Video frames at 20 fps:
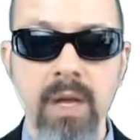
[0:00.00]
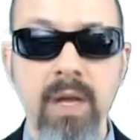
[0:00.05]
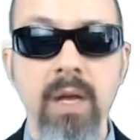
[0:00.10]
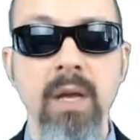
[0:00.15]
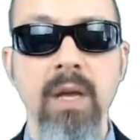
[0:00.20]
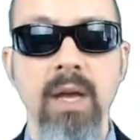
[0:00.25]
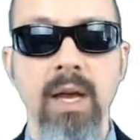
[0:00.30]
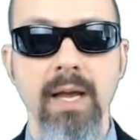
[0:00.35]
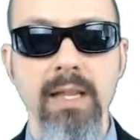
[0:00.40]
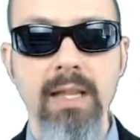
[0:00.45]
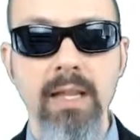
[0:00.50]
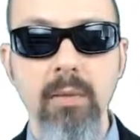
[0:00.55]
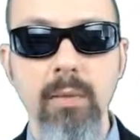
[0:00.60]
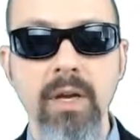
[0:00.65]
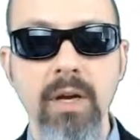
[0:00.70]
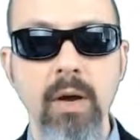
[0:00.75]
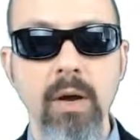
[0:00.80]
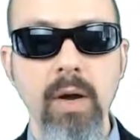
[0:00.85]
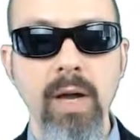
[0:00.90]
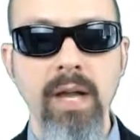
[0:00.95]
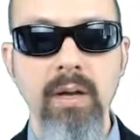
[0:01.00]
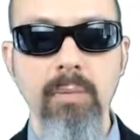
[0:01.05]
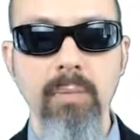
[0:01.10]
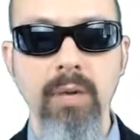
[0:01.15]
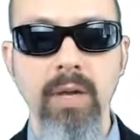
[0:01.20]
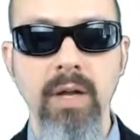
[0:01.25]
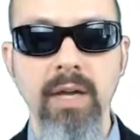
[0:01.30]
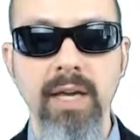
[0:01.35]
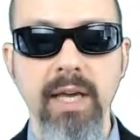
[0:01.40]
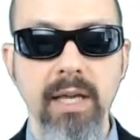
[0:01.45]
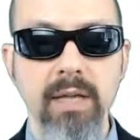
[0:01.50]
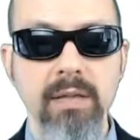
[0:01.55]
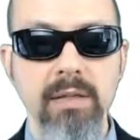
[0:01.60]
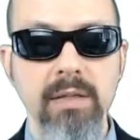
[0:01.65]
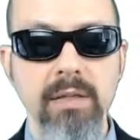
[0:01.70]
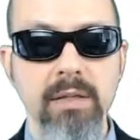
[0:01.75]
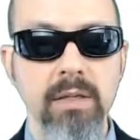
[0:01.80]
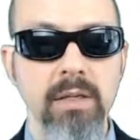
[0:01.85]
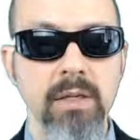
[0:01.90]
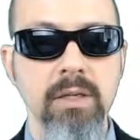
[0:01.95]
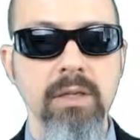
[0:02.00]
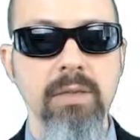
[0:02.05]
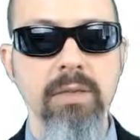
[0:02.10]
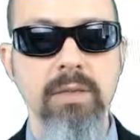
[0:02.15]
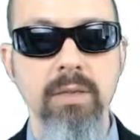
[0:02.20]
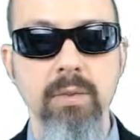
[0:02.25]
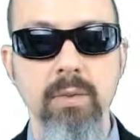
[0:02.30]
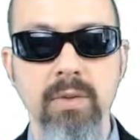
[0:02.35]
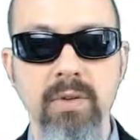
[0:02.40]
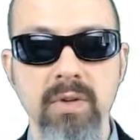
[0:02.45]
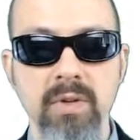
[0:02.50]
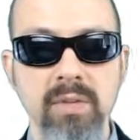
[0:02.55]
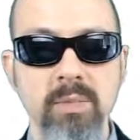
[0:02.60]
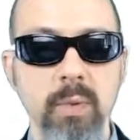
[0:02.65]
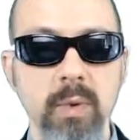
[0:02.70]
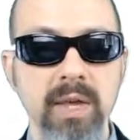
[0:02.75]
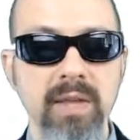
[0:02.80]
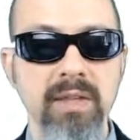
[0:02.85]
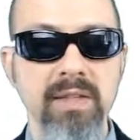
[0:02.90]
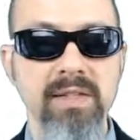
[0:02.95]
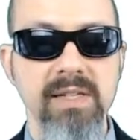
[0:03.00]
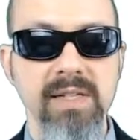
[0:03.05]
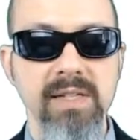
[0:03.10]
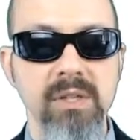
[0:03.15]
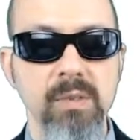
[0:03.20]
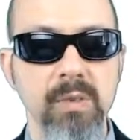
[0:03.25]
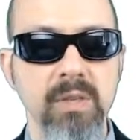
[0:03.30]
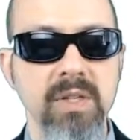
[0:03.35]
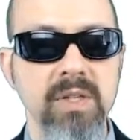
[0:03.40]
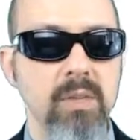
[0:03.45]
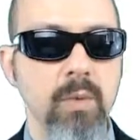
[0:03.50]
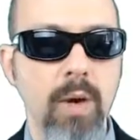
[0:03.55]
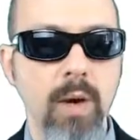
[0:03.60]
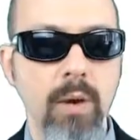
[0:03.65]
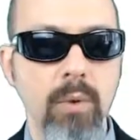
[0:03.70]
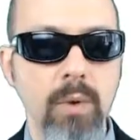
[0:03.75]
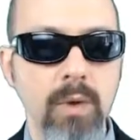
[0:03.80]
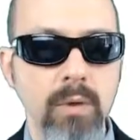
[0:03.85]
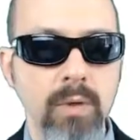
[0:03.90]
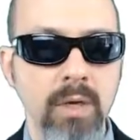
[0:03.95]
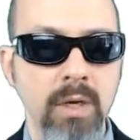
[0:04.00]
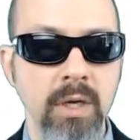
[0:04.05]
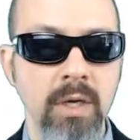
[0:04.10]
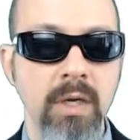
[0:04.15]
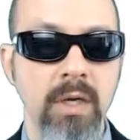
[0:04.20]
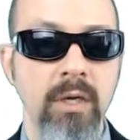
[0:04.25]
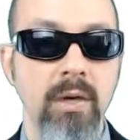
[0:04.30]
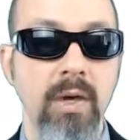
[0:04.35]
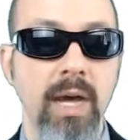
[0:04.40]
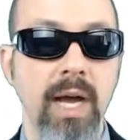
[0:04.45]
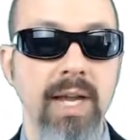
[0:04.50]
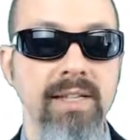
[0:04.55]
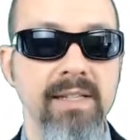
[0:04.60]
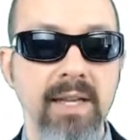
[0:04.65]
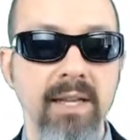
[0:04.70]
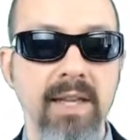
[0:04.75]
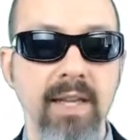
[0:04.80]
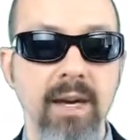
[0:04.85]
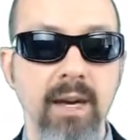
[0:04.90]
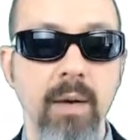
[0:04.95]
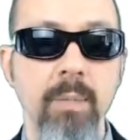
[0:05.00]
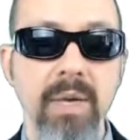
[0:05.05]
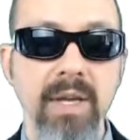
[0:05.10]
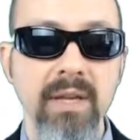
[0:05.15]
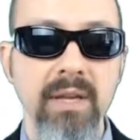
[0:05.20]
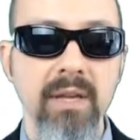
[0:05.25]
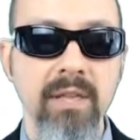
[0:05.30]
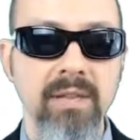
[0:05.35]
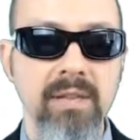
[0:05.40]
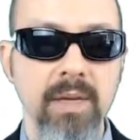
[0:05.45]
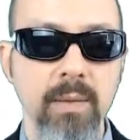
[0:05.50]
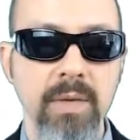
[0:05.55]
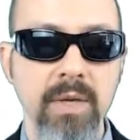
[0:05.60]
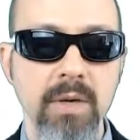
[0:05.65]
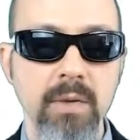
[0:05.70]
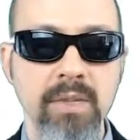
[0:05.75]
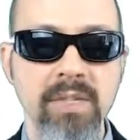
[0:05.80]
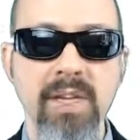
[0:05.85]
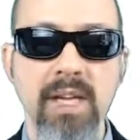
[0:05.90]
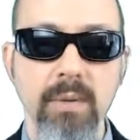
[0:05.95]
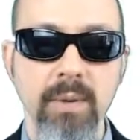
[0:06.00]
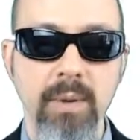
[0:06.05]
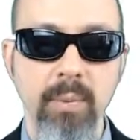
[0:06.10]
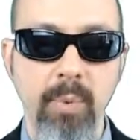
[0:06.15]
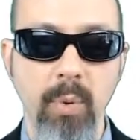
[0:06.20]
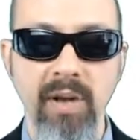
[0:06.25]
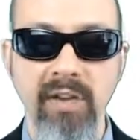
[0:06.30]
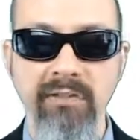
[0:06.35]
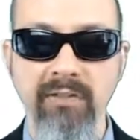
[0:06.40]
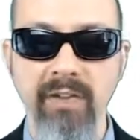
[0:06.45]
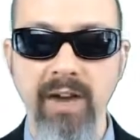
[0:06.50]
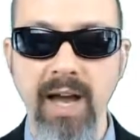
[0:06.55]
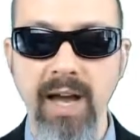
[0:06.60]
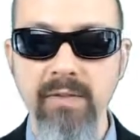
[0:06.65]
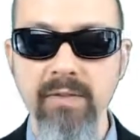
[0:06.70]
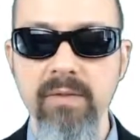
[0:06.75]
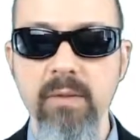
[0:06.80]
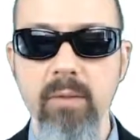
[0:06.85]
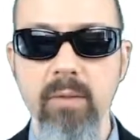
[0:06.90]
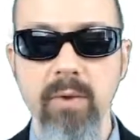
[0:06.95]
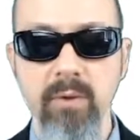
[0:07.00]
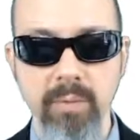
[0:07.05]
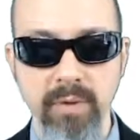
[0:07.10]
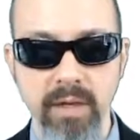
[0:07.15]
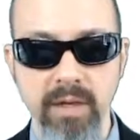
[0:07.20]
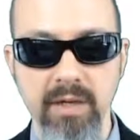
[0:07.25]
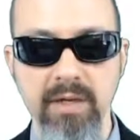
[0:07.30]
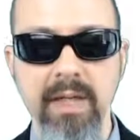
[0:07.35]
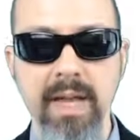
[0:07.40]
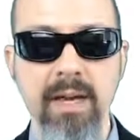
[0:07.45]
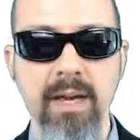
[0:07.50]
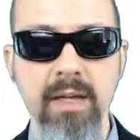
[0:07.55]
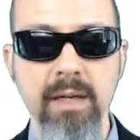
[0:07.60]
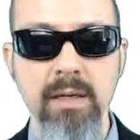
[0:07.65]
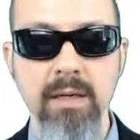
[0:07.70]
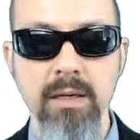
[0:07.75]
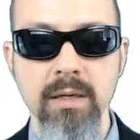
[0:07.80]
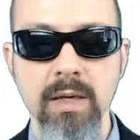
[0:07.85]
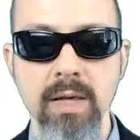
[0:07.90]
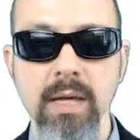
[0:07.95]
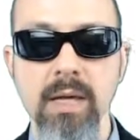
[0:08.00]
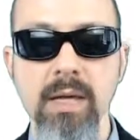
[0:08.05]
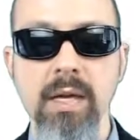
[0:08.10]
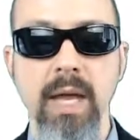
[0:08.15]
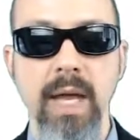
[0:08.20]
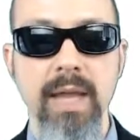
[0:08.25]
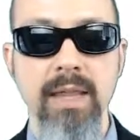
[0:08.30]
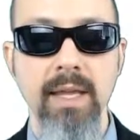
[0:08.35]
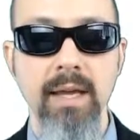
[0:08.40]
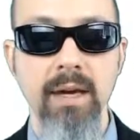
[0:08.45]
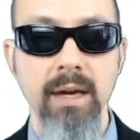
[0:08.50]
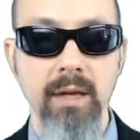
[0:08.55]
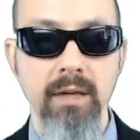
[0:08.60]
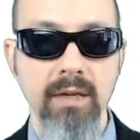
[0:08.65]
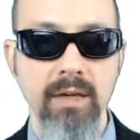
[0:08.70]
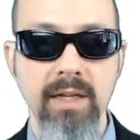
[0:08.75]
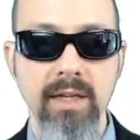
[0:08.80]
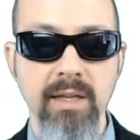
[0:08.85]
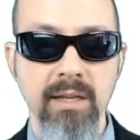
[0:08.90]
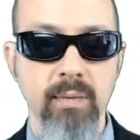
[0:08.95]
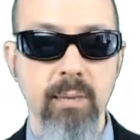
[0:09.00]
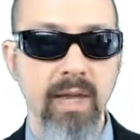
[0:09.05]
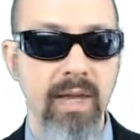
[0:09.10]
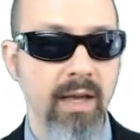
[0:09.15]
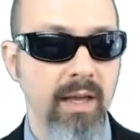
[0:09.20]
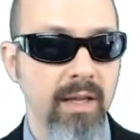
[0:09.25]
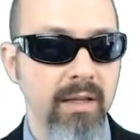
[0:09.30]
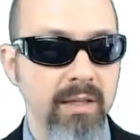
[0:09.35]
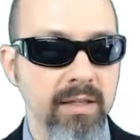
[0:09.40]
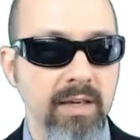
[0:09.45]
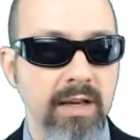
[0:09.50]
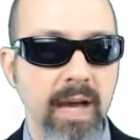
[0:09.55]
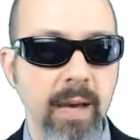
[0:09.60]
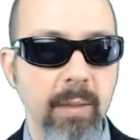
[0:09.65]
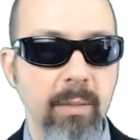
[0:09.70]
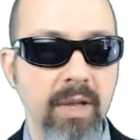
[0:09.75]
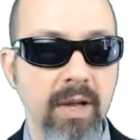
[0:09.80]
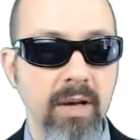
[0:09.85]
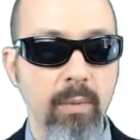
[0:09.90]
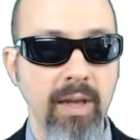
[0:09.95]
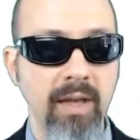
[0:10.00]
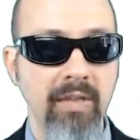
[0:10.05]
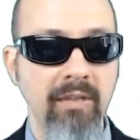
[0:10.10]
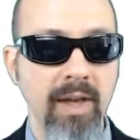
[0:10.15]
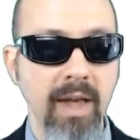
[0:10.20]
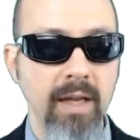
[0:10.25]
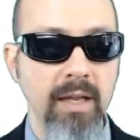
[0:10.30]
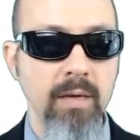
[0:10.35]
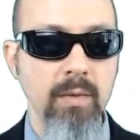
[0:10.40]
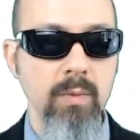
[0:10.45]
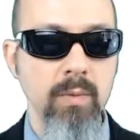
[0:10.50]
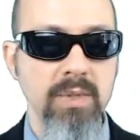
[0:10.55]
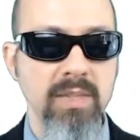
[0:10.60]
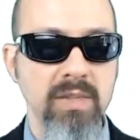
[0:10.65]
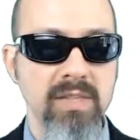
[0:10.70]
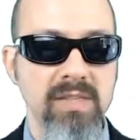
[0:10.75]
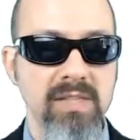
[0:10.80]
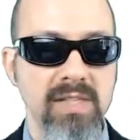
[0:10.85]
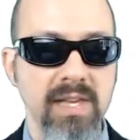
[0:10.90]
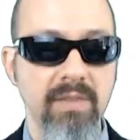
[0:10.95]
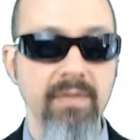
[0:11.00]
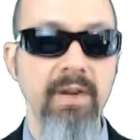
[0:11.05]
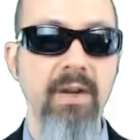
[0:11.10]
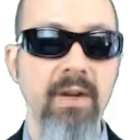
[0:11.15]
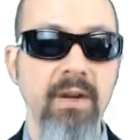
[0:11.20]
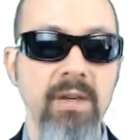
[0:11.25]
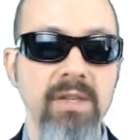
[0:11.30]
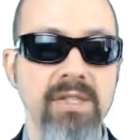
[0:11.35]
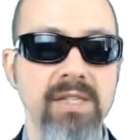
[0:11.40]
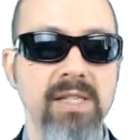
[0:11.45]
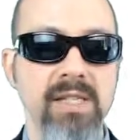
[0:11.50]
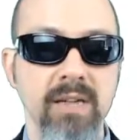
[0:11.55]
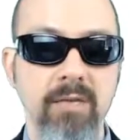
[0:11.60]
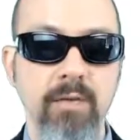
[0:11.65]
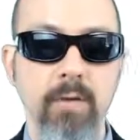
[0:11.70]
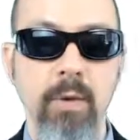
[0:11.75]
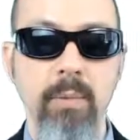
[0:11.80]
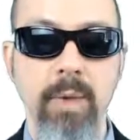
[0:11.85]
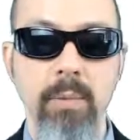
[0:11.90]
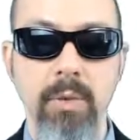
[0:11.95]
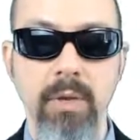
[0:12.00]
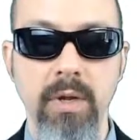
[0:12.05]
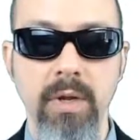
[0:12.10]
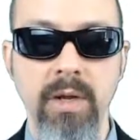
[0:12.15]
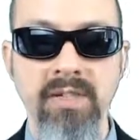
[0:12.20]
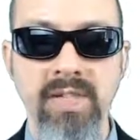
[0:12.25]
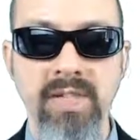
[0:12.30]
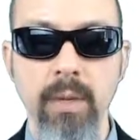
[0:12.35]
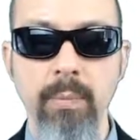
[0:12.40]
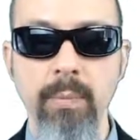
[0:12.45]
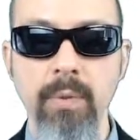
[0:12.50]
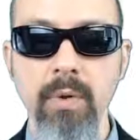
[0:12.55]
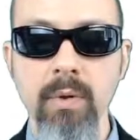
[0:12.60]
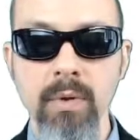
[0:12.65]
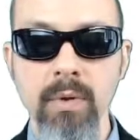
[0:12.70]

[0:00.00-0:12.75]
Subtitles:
And then we go ahead and plug in to those parentheses with the square root. I said that our p sub u is going to be 0.5. We'll plug that in. And then underneath, in the denominator, we have n, which is 764 people in our sample.